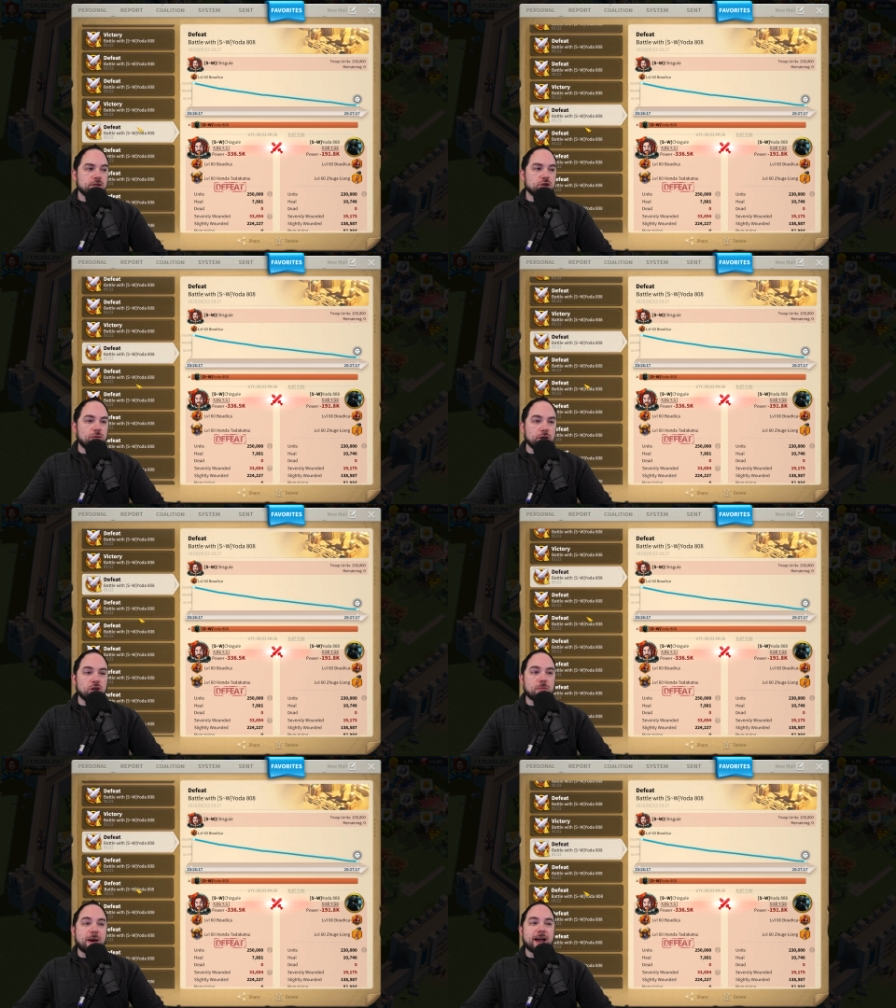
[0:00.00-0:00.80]
So if we
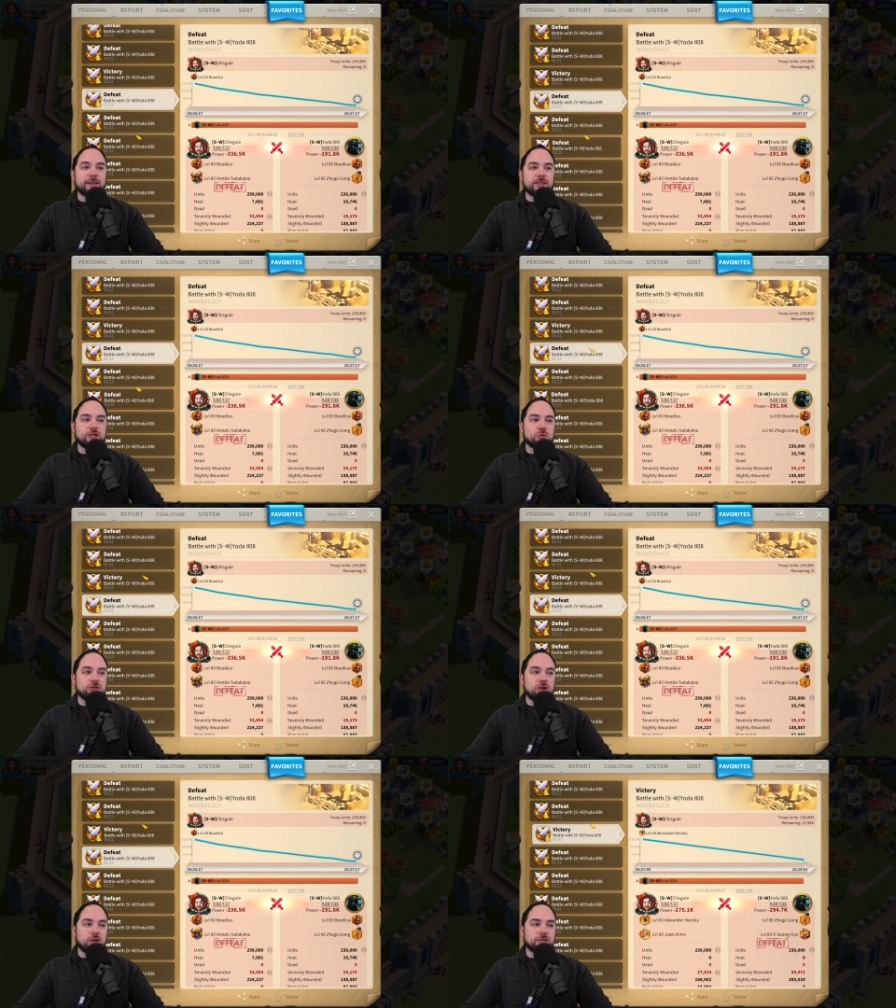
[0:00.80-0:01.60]
look back at these
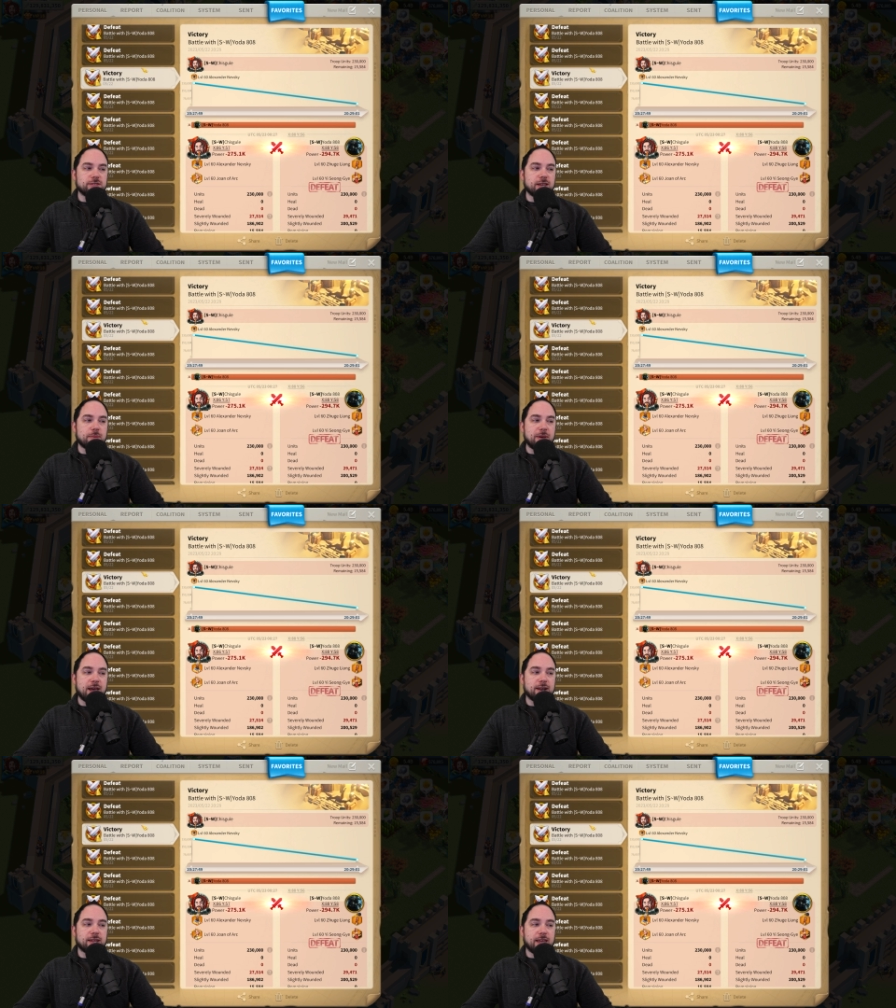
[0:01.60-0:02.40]
results, it's like,
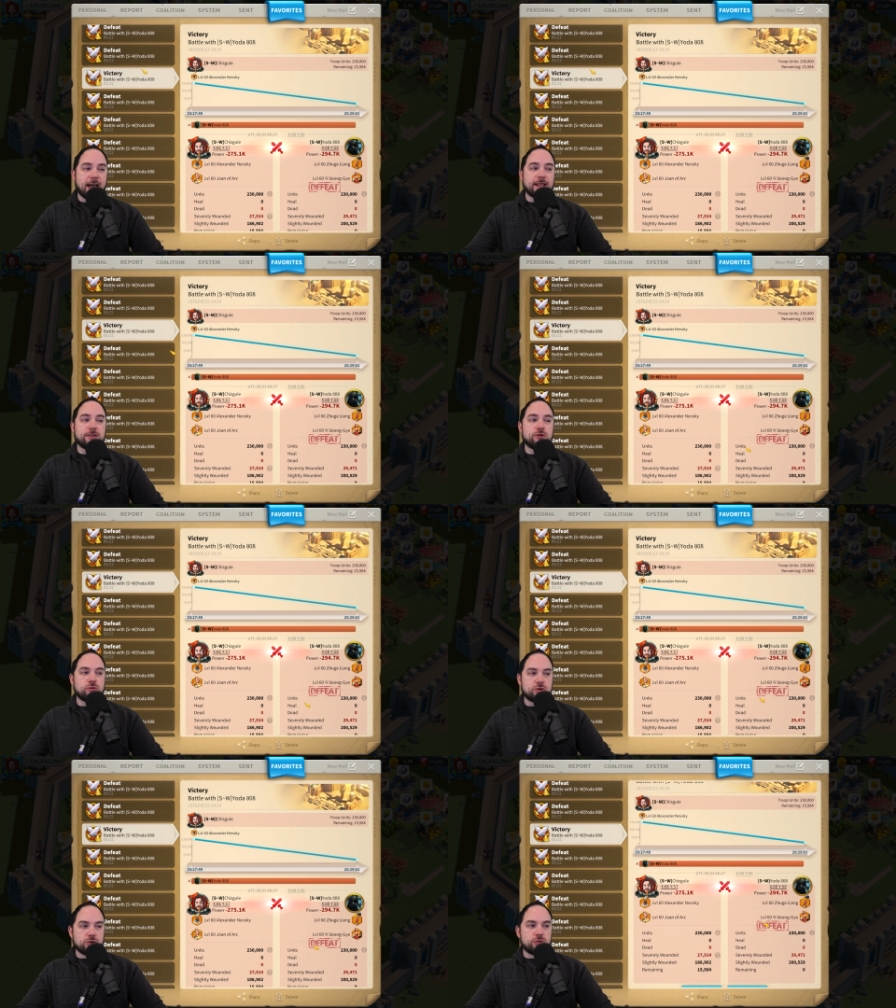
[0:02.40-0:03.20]
man, can
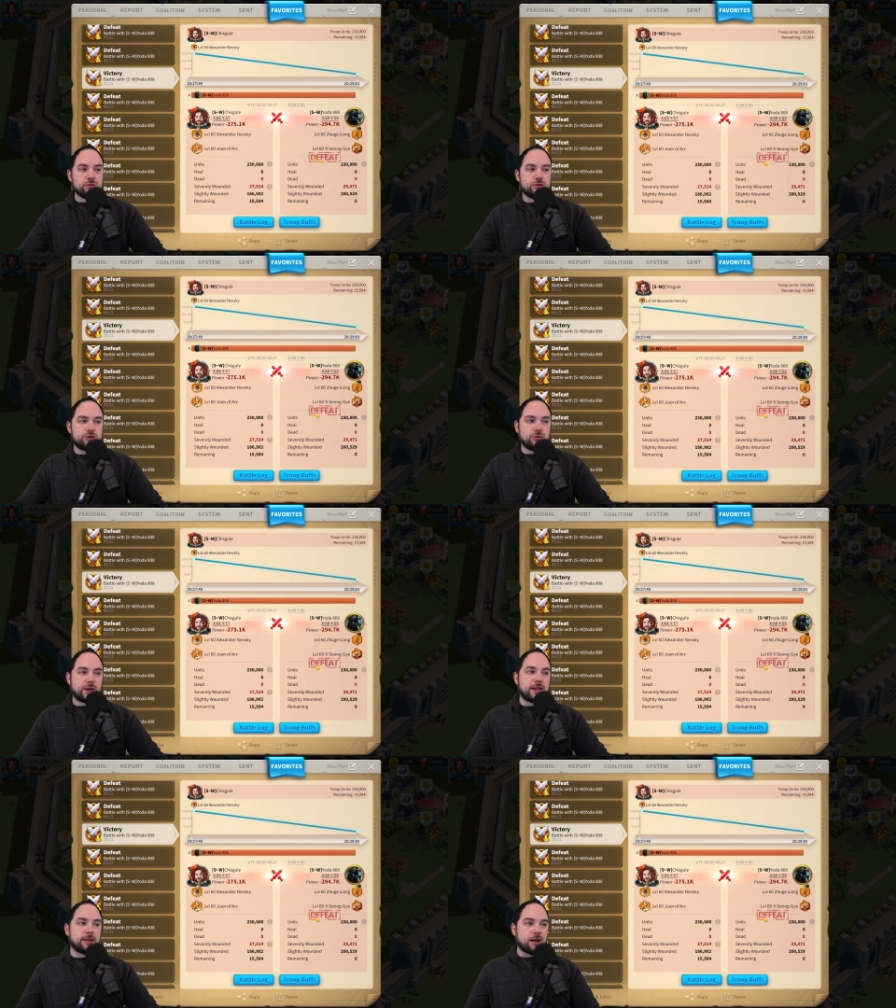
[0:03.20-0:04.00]
you use
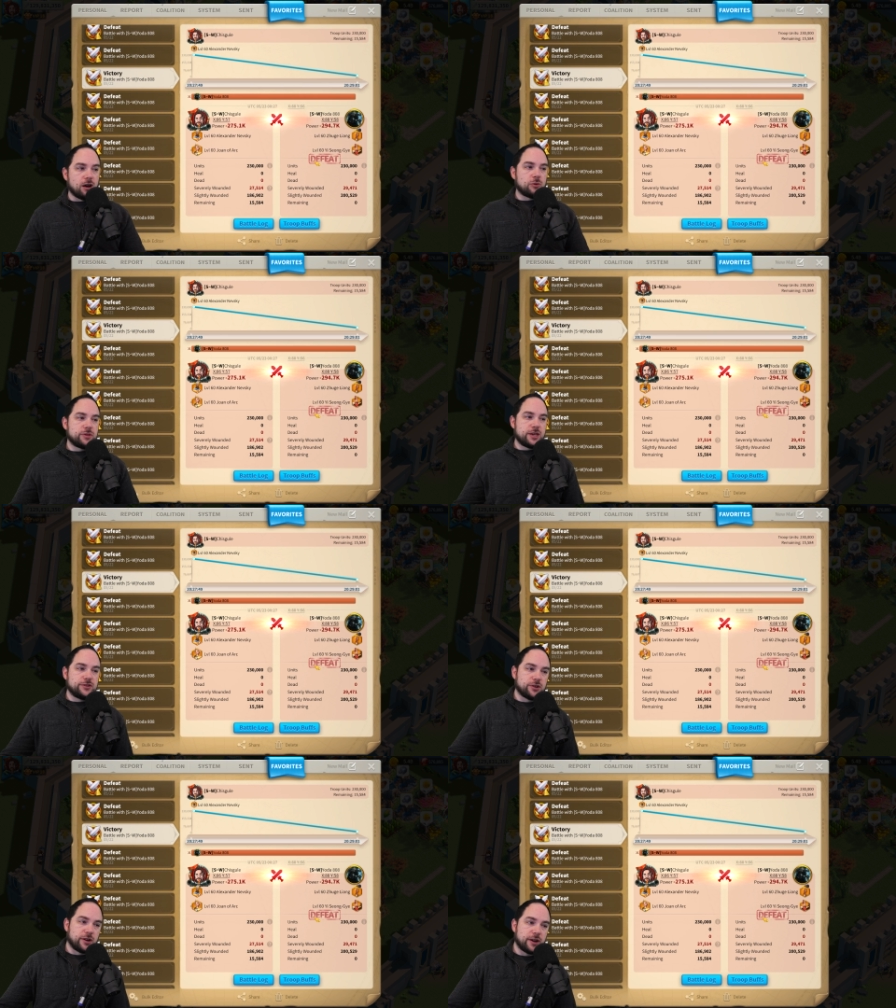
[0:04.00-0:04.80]
Zhuge Liang with
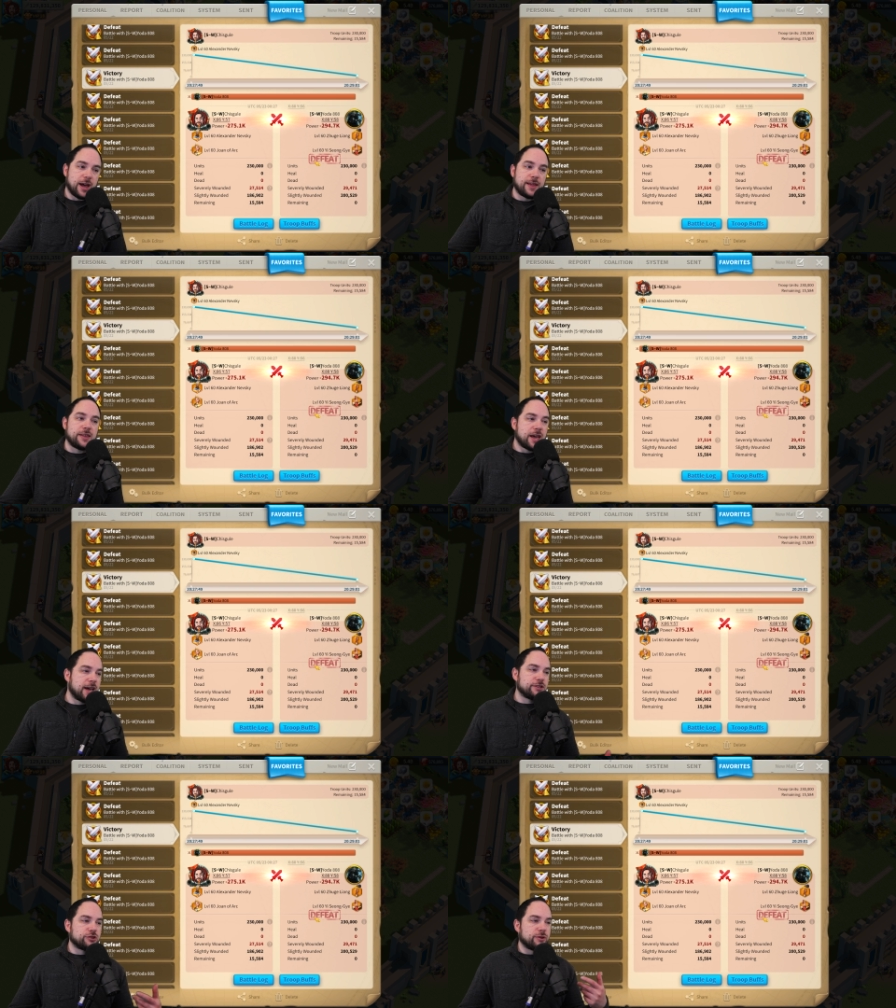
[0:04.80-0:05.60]
Esong? And the
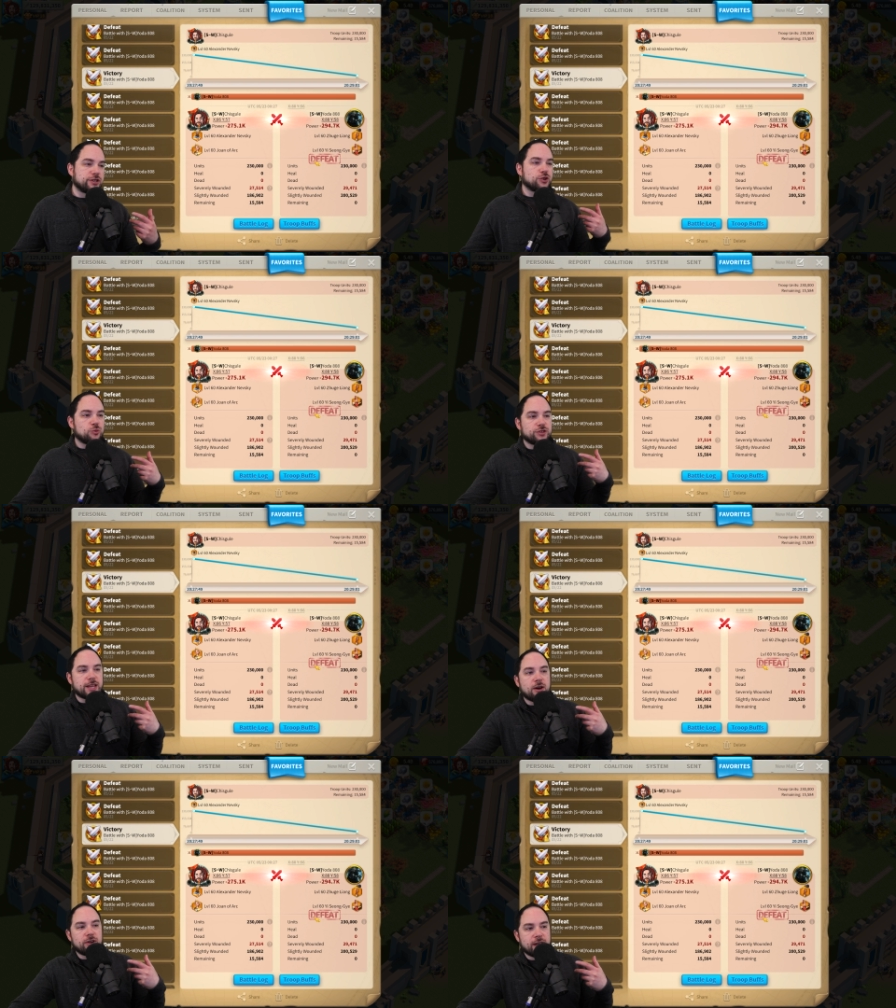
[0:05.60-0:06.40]
answer is a
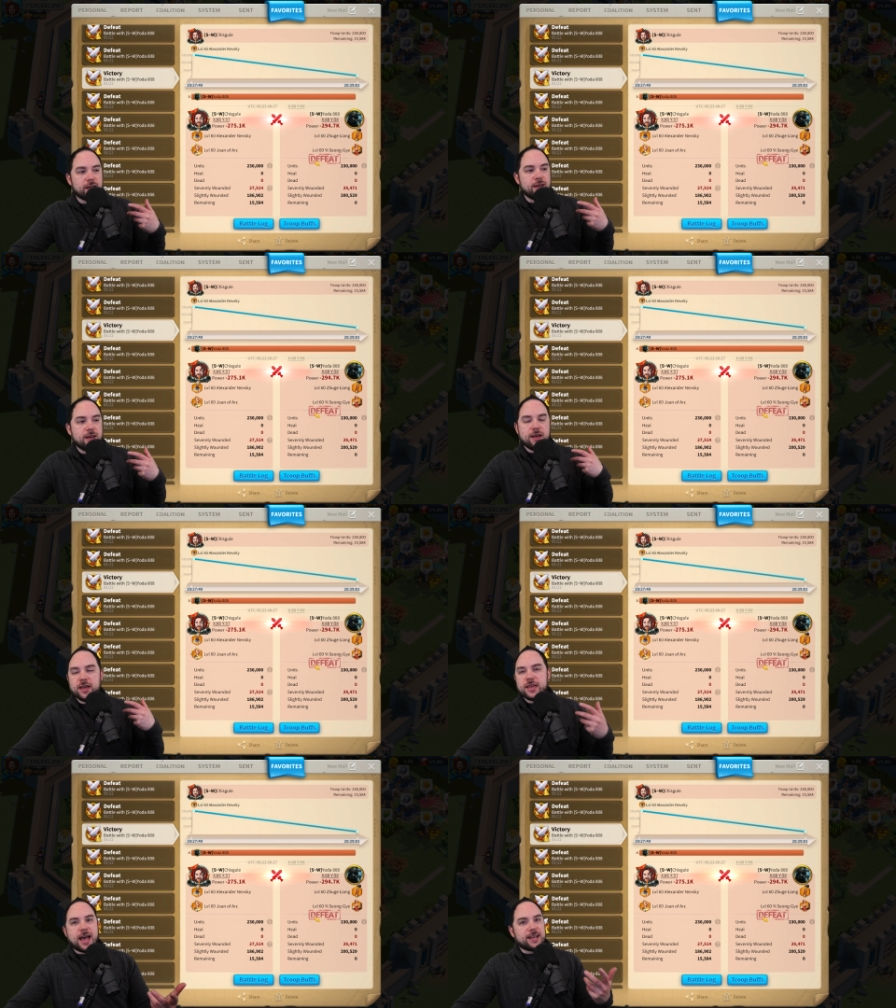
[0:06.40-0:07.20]
resounding
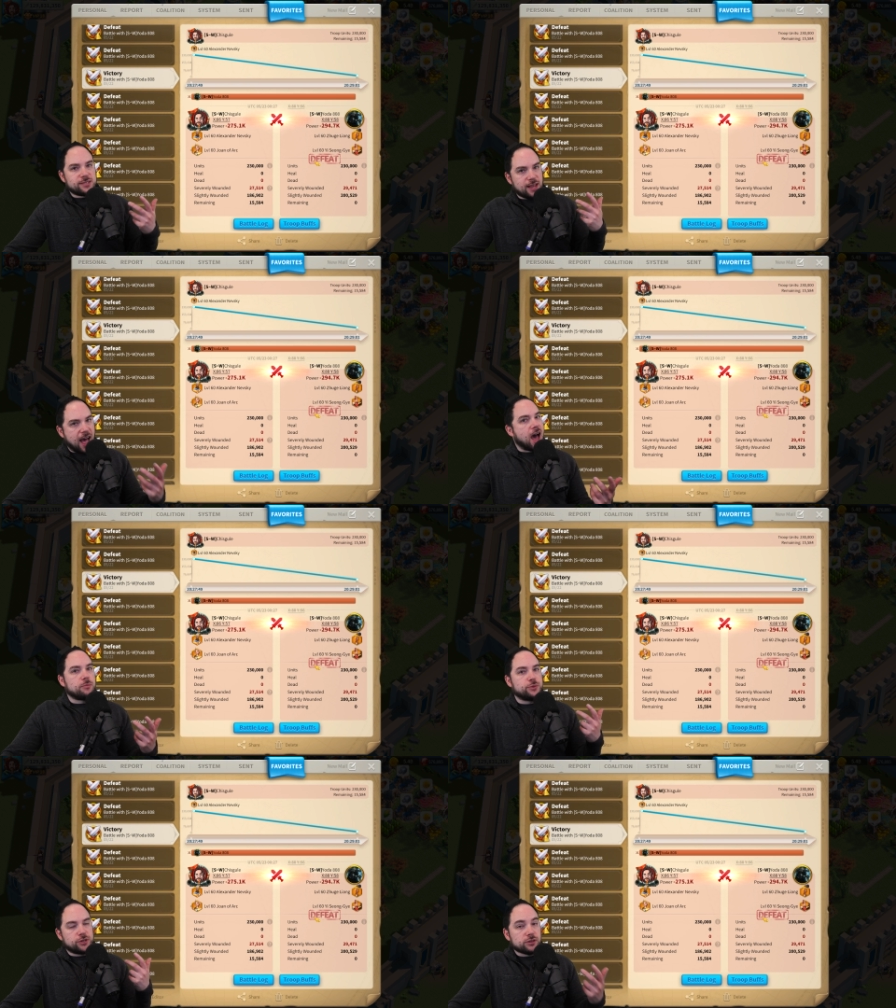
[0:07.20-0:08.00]
yes,
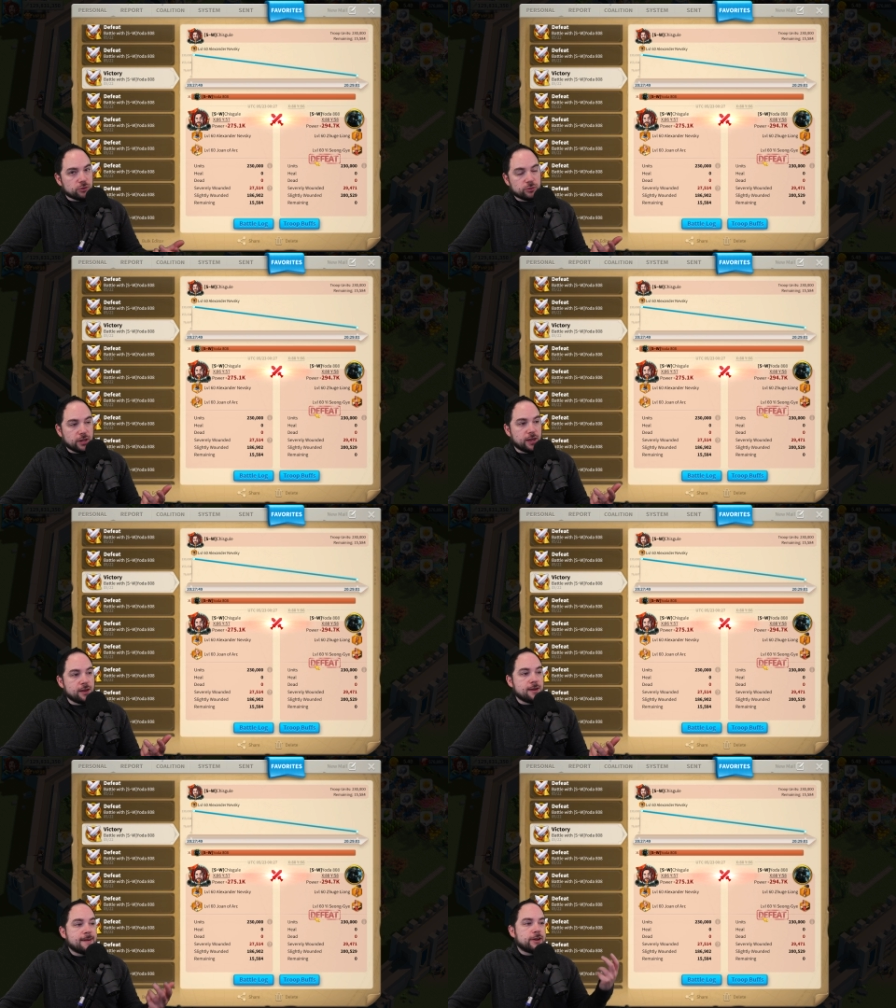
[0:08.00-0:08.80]
absolutely.